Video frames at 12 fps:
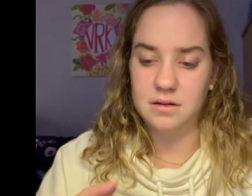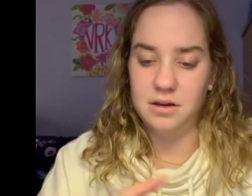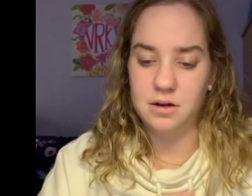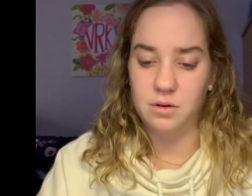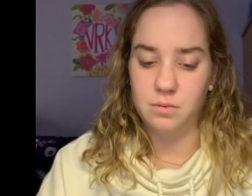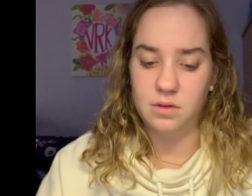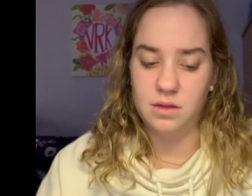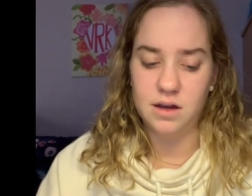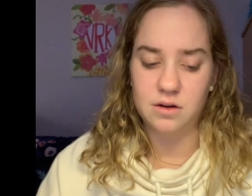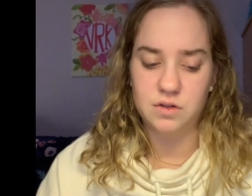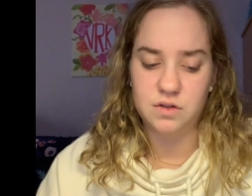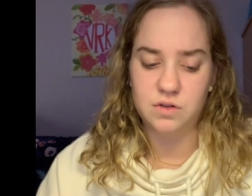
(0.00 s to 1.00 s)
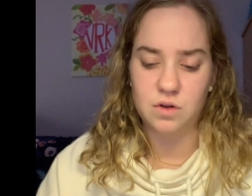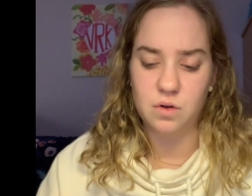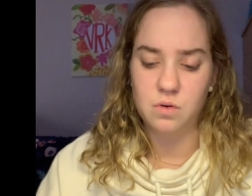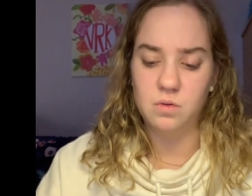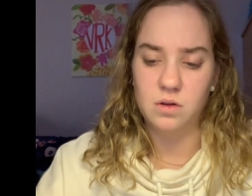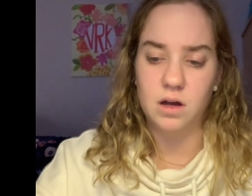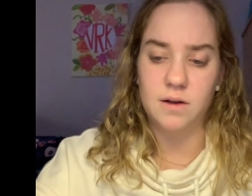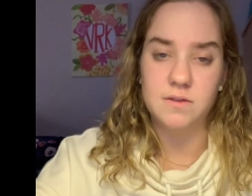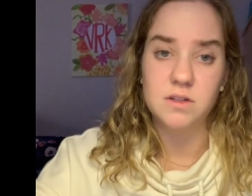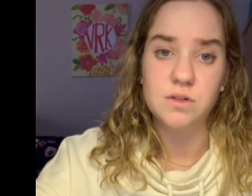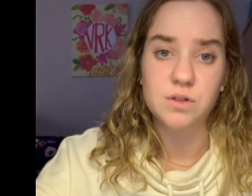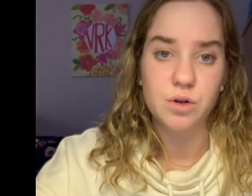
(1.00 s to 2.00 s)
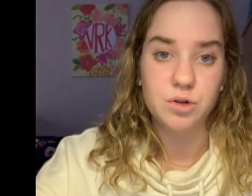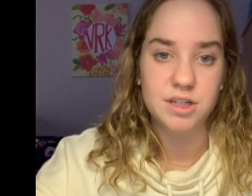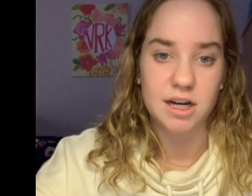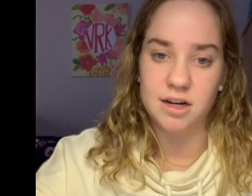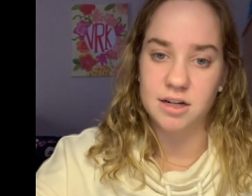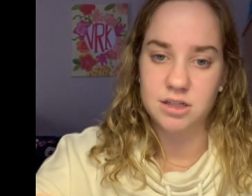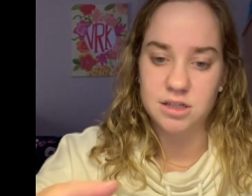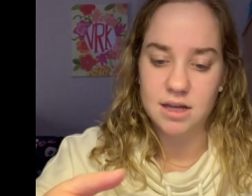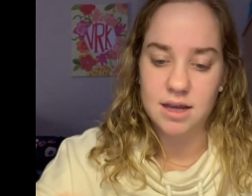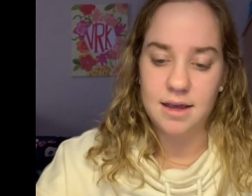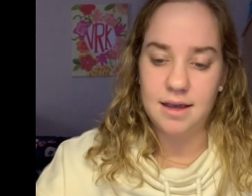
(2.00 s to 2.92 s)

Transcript: you know, they are so loved and so cherished